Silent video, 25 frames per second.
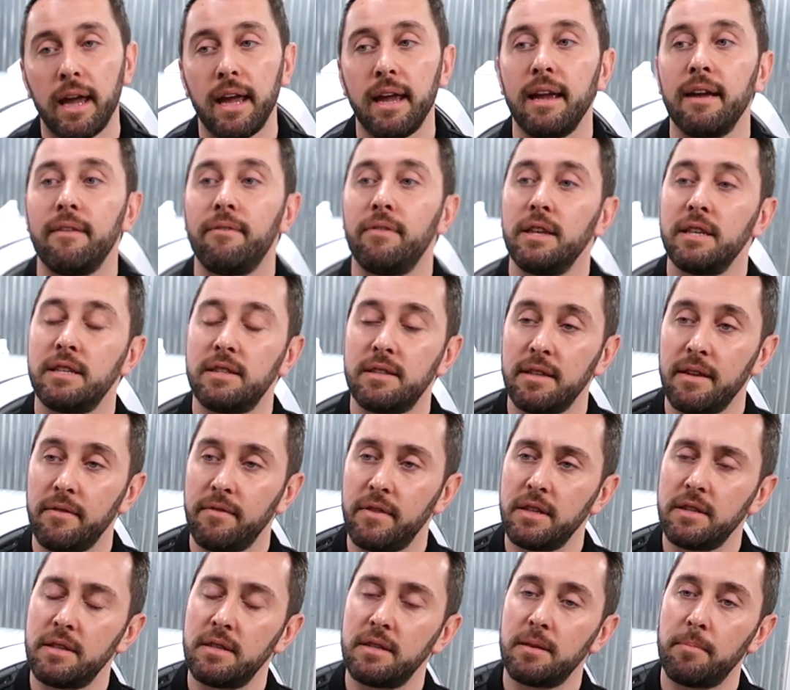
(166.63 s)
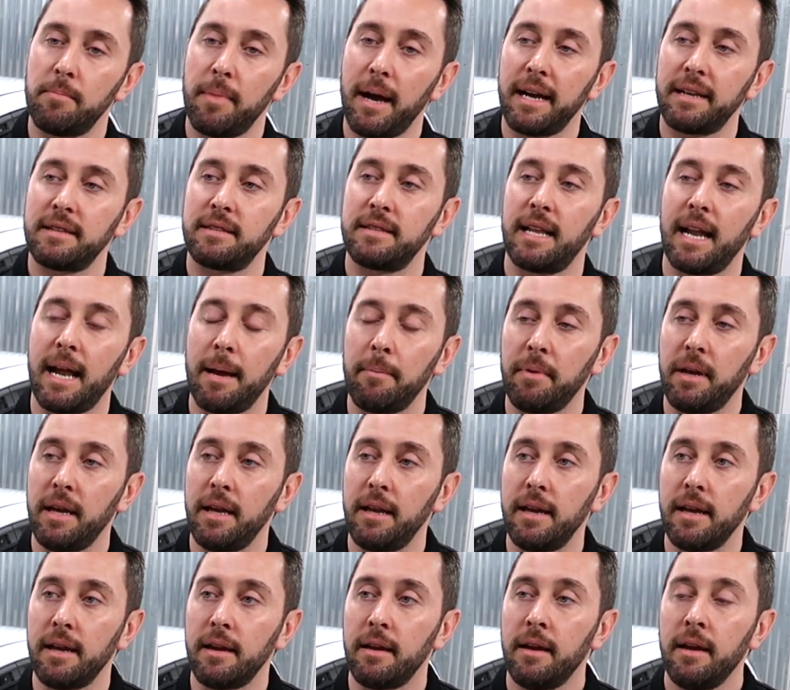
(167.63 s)
if this is a box that I'm
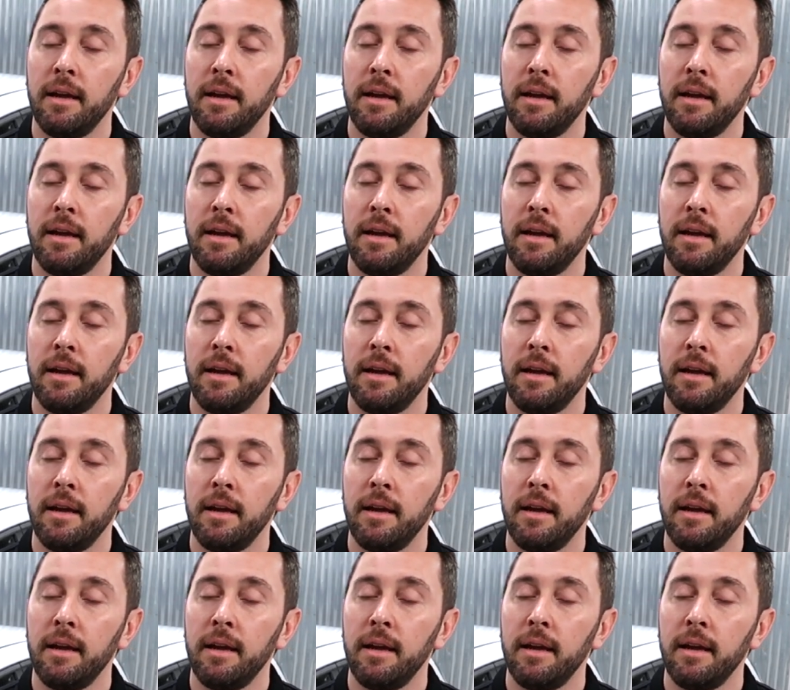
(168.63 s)
getting,